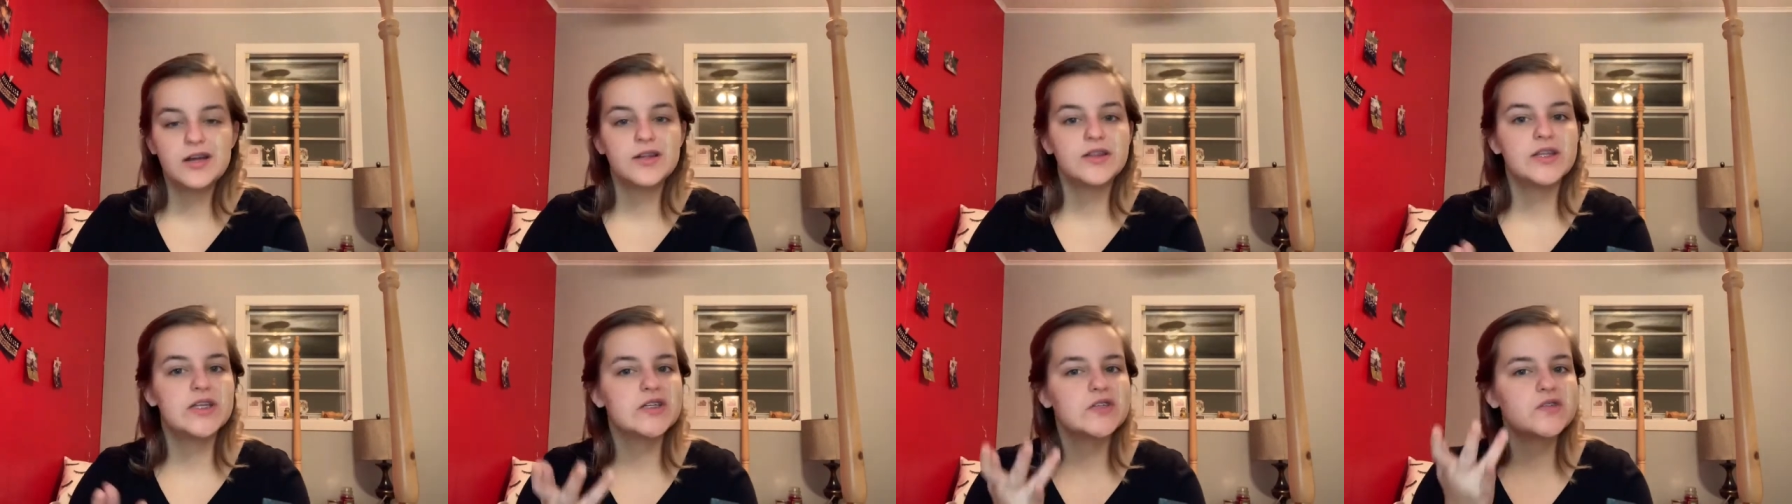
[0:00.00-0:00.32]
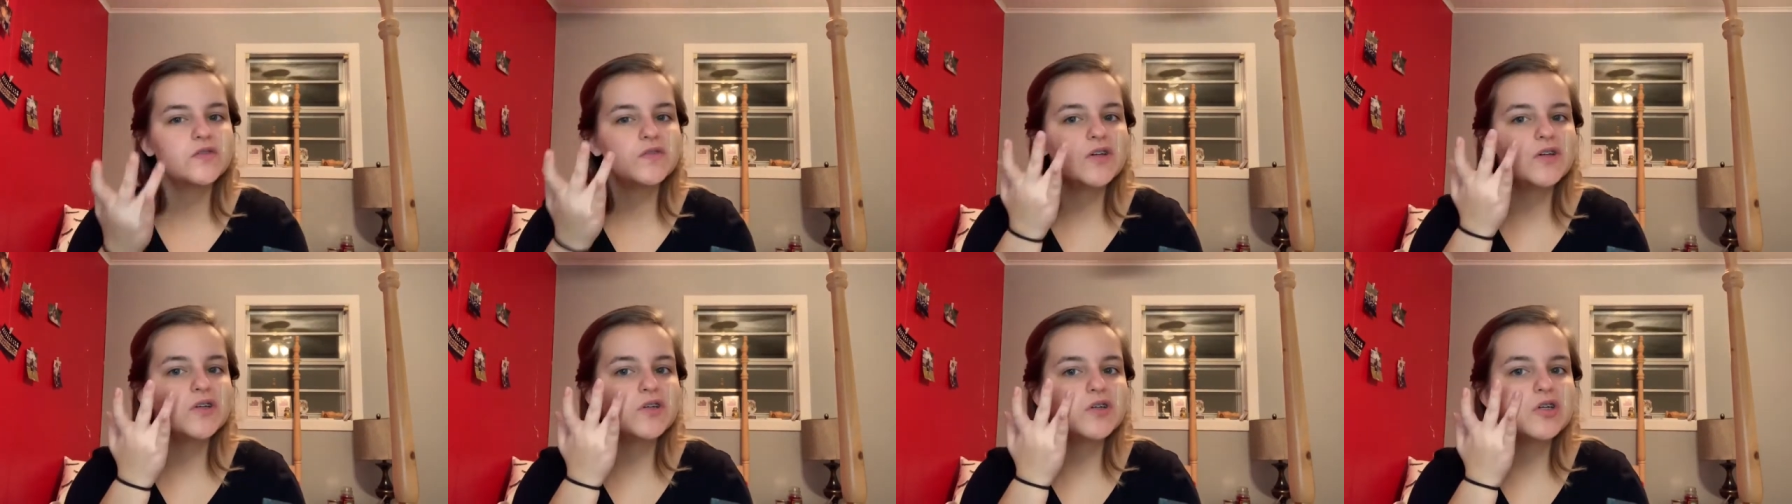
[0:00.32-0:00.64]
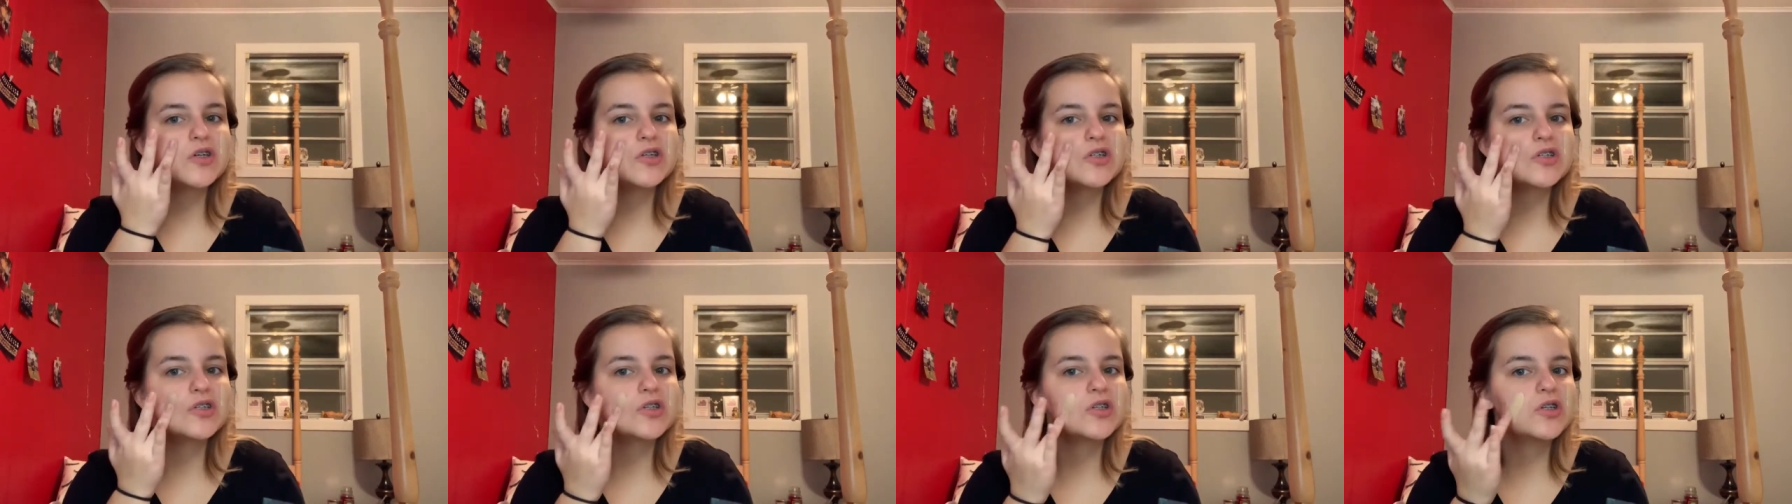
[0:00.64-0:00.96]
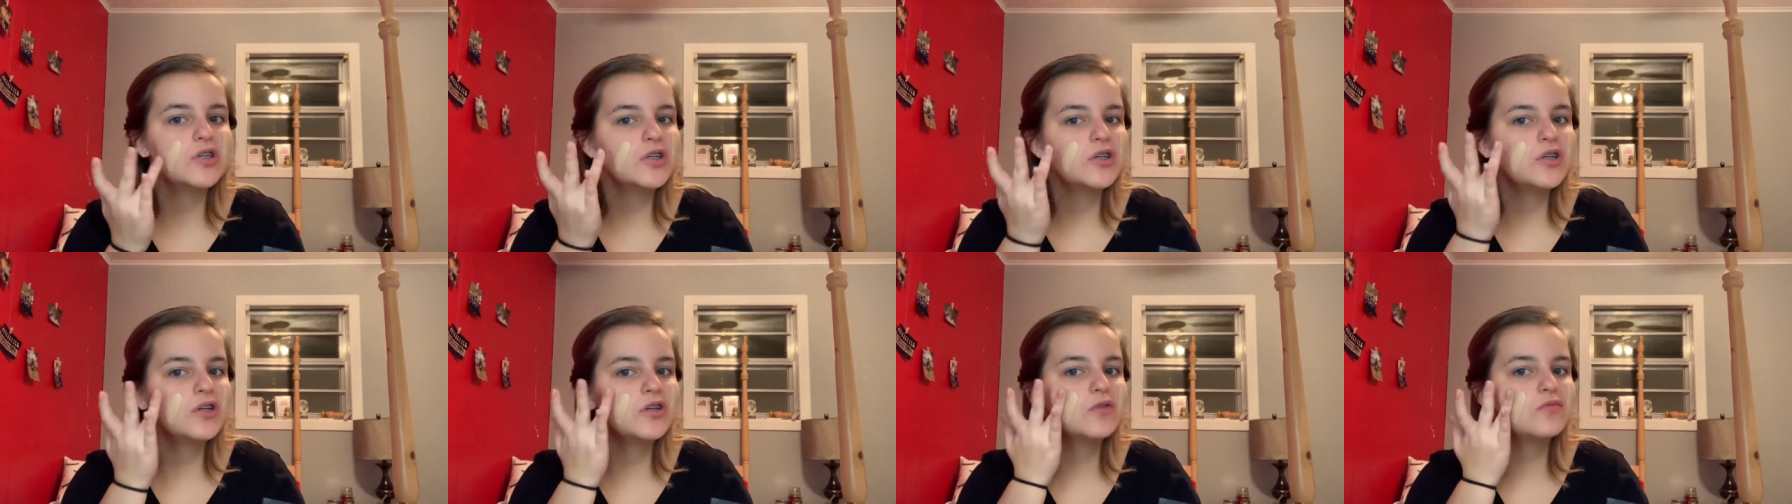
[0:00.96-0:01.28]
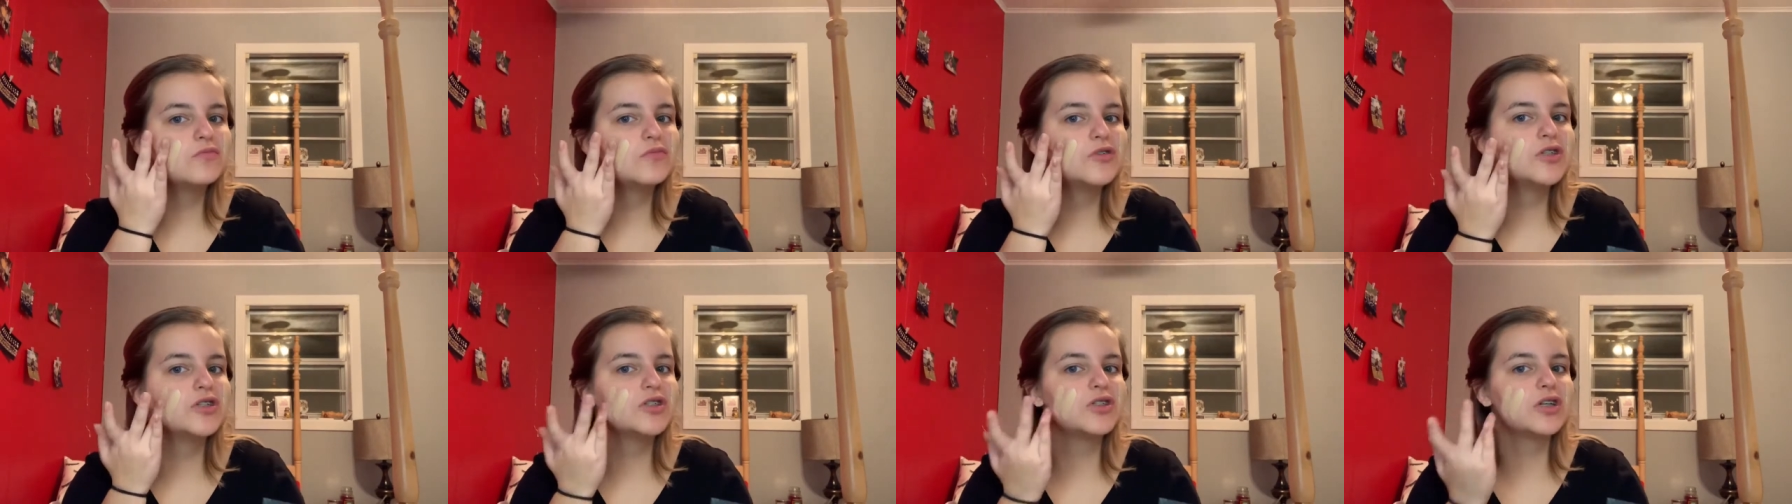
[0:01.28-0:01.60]
This foundation,
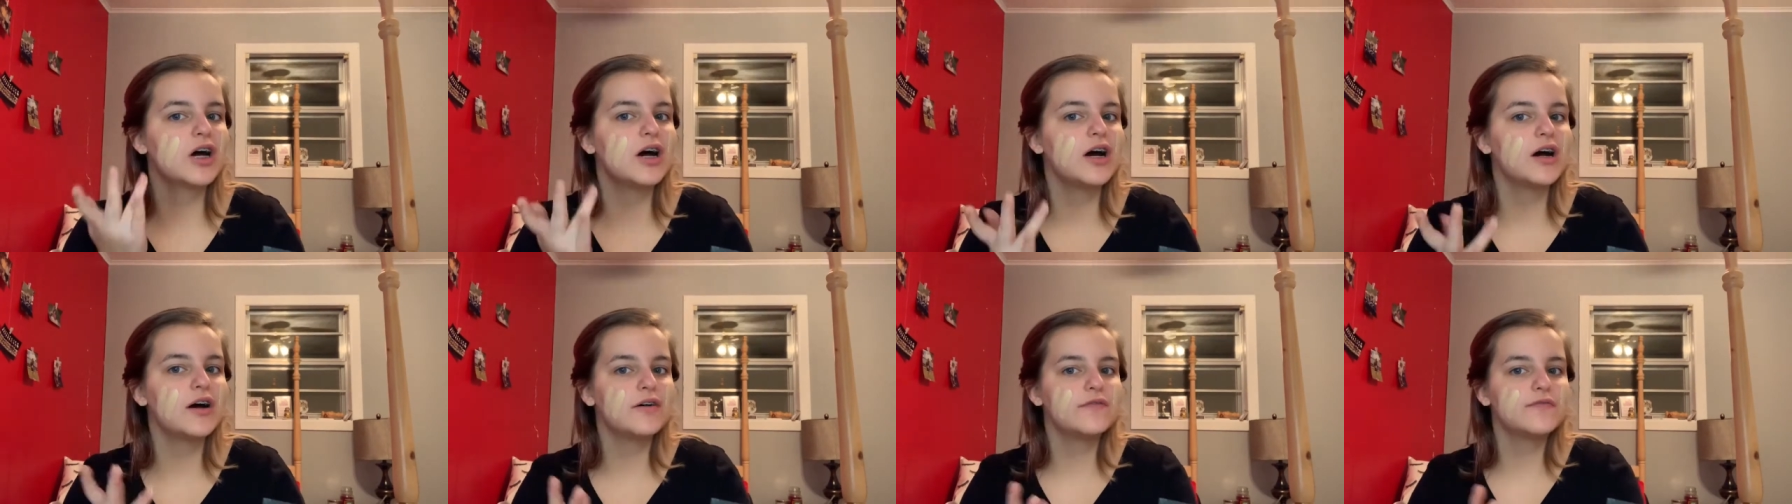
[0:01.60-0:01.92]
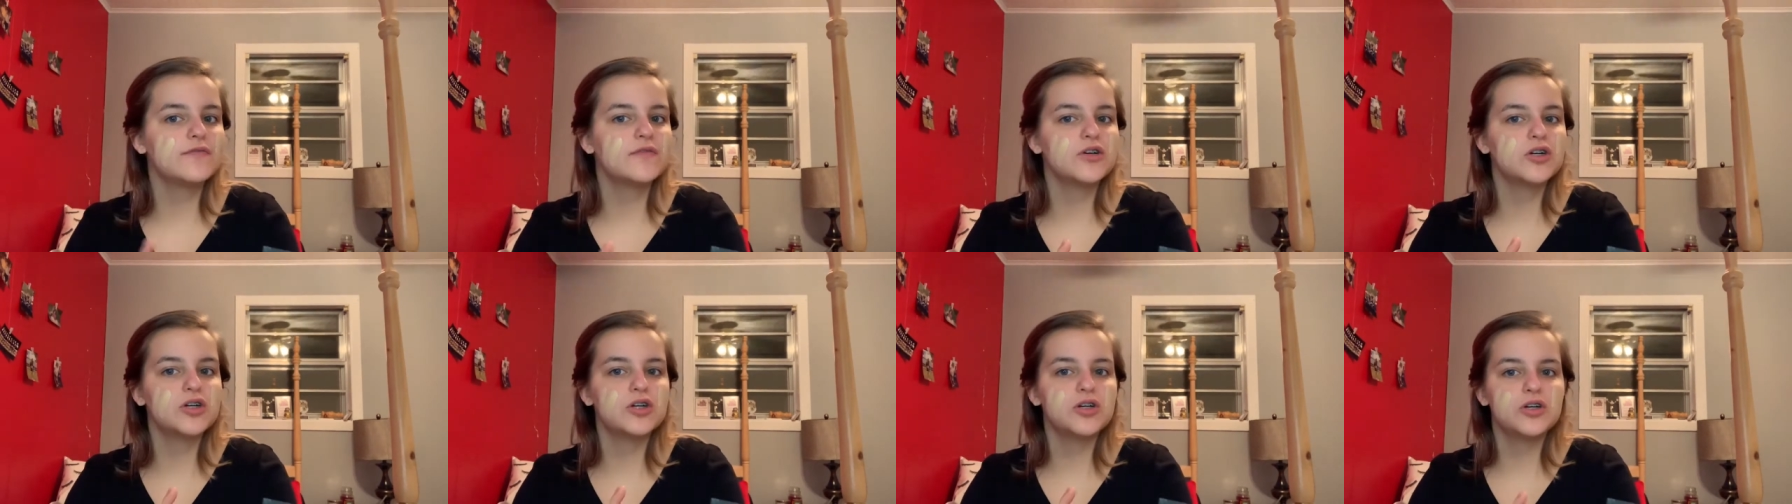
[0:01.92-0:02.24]
which I've